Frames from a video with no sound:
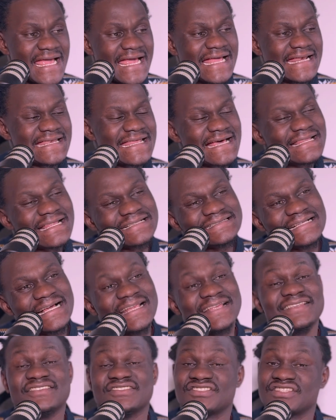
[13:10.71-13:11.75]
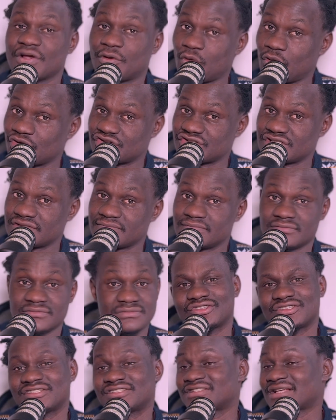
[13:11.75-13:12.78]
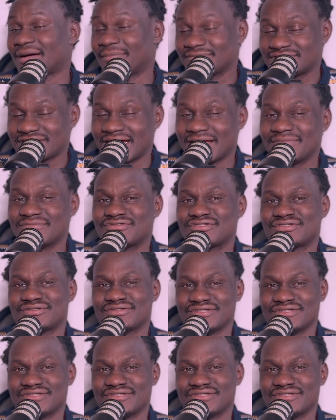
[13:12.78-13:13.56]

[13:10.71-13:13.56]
The other challenge is the cost. Sometimes